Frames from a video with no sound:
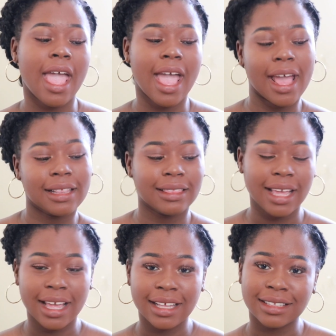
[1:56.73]
And
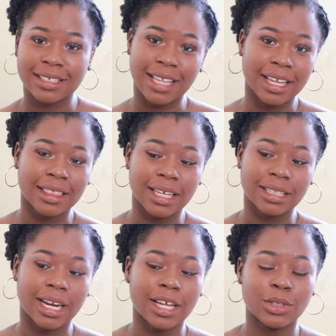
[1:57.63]
then the second thing
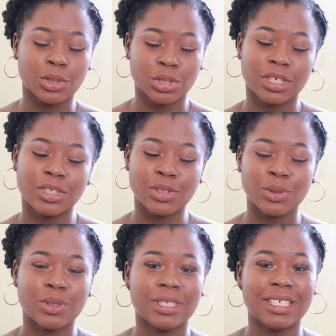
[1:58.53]
that I usually
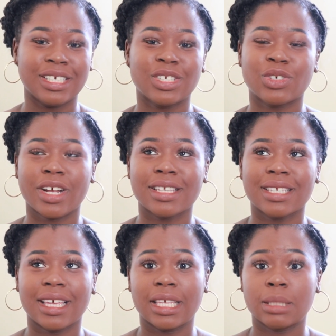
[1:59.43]
do to
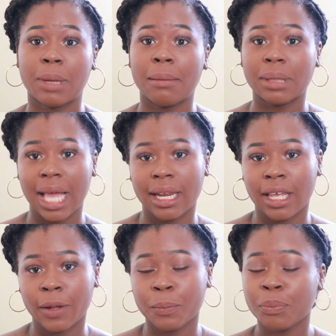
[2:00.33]
de-stress is by
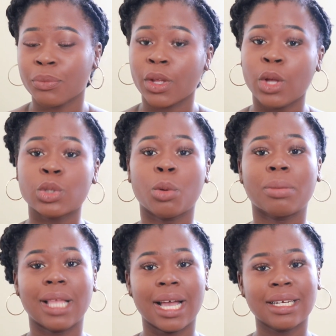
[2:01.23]
planning. So
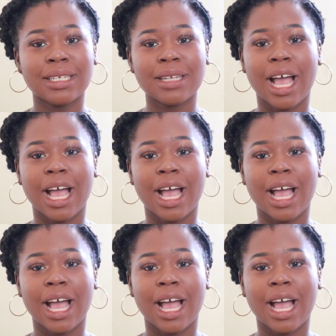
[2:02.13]
planning